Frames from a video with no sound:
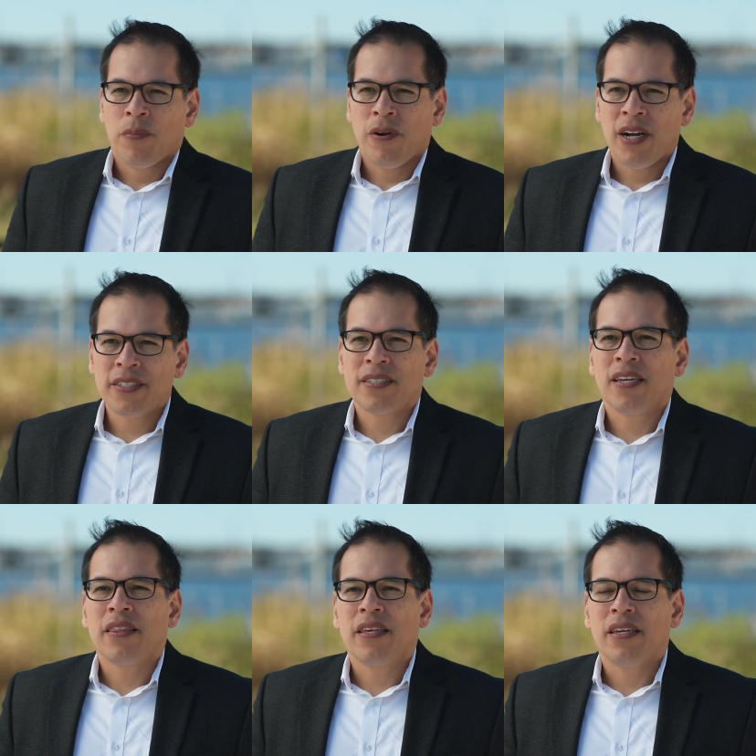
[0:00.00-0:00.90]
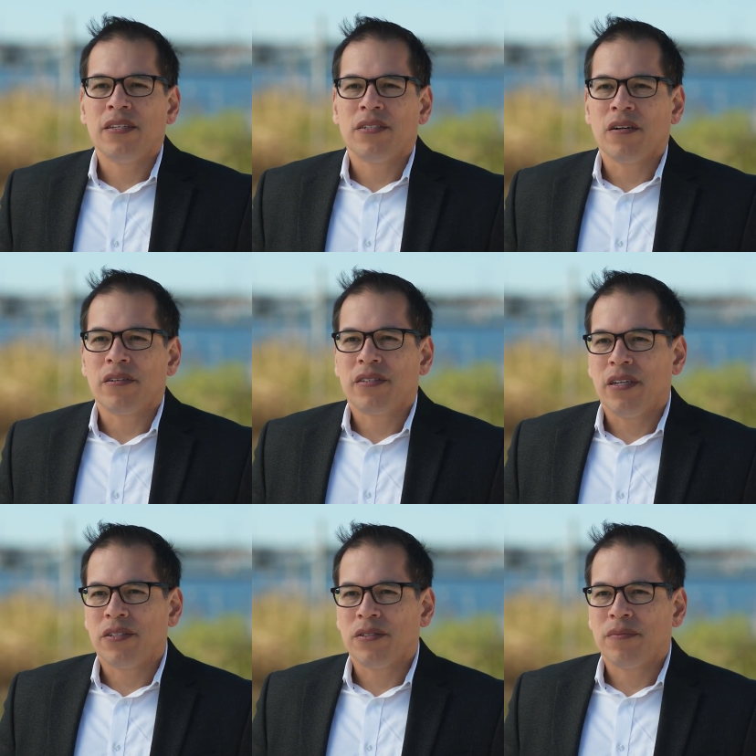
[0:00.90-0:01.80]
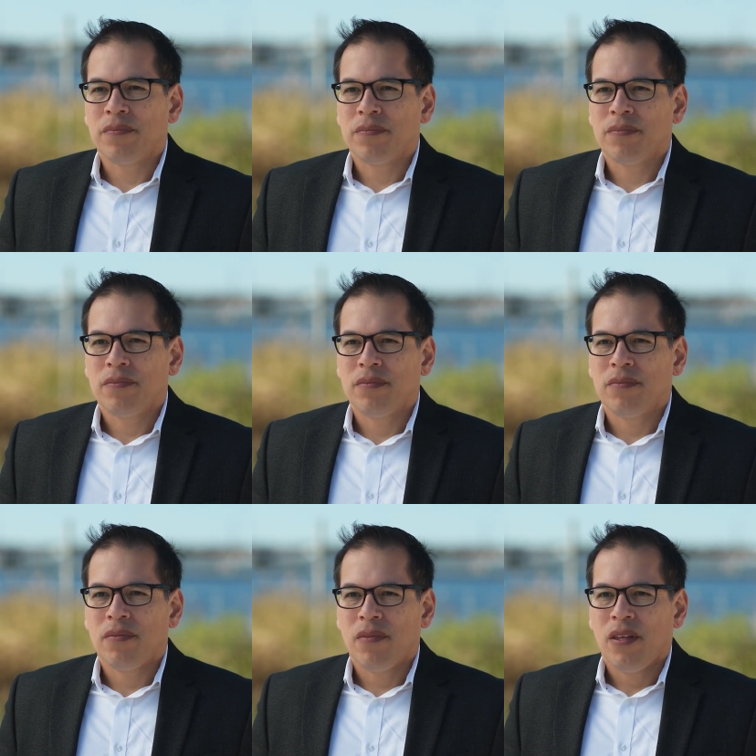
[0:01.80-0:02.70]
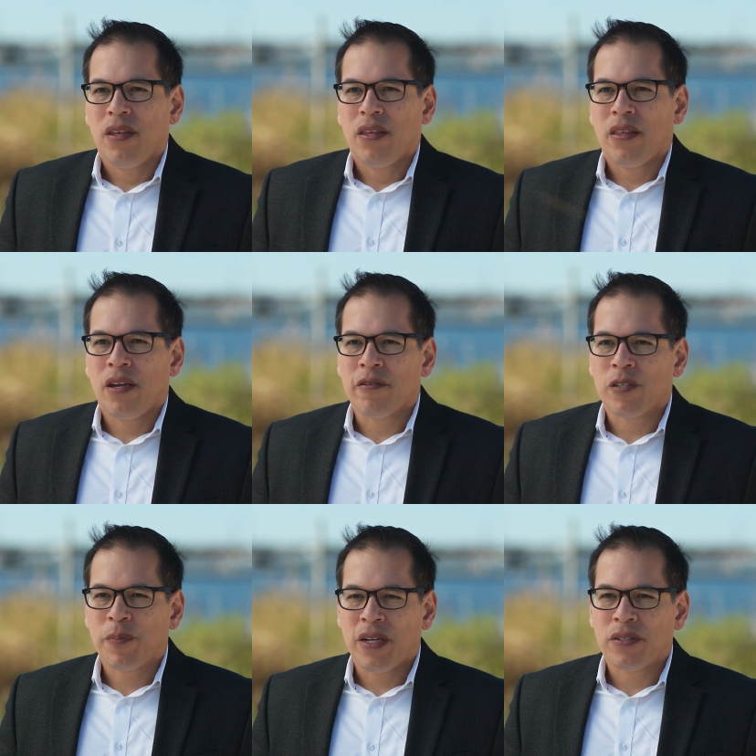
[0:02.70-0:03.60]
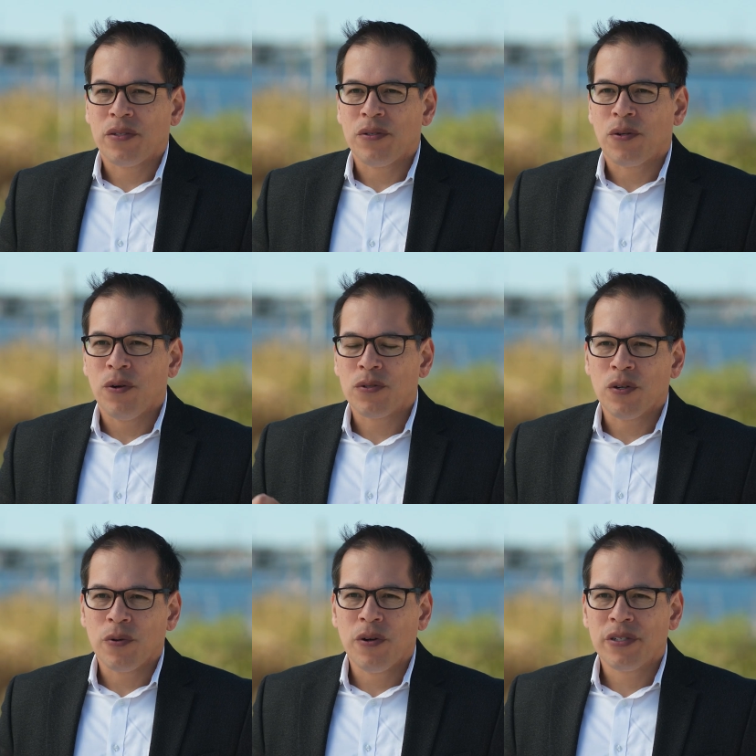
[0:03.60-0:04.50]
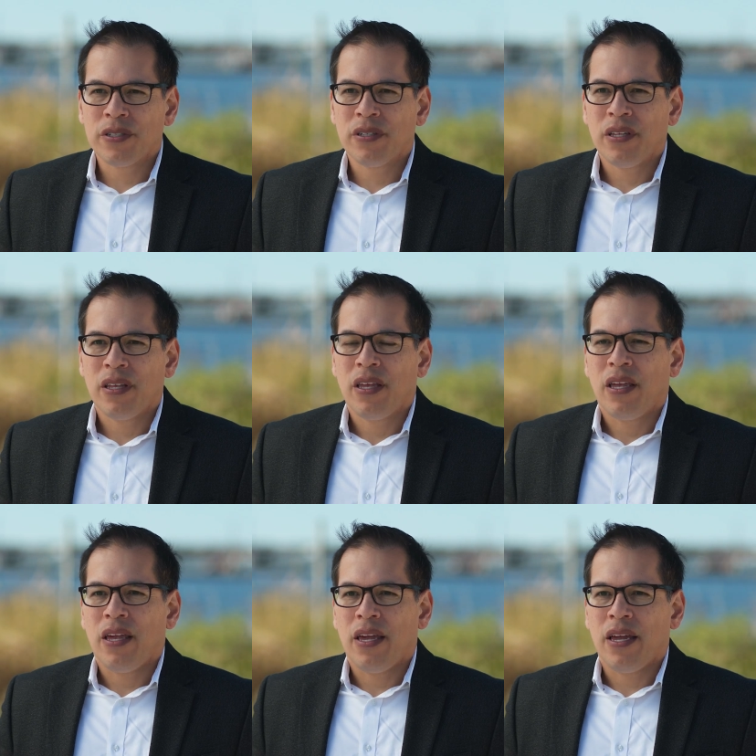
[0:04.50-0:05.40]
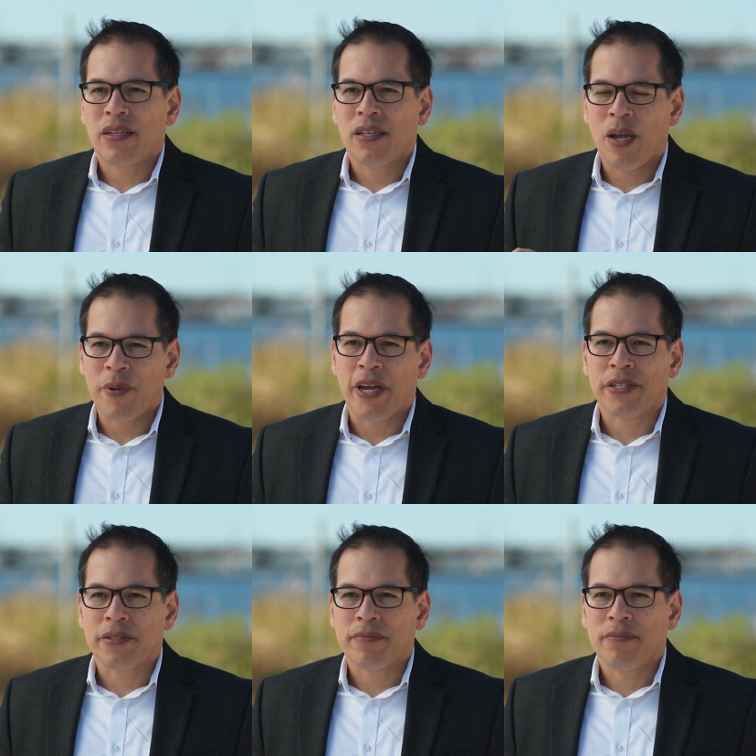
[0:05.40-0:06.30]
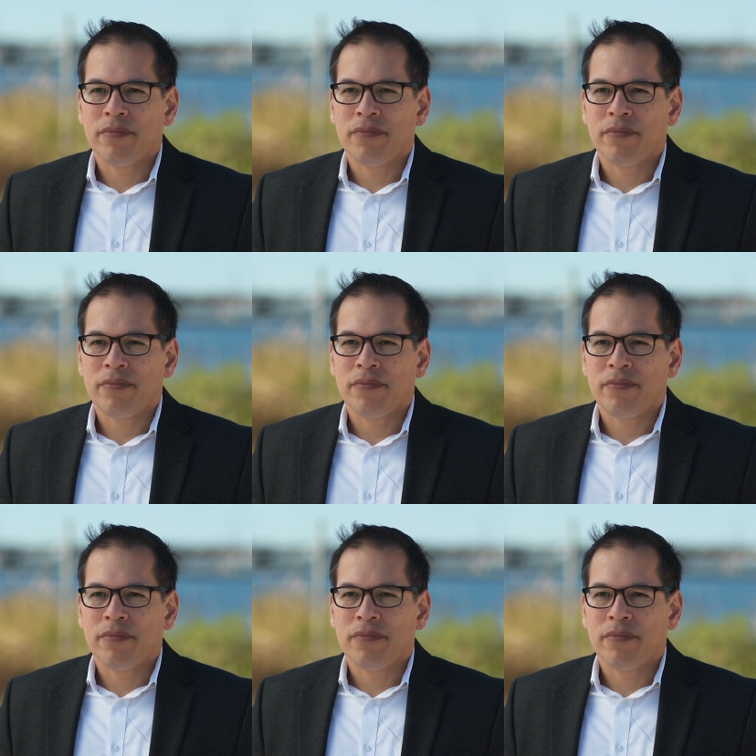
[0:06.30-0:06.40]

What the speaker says: Projects like these are essential. They are a response to coastal erosion and climate action.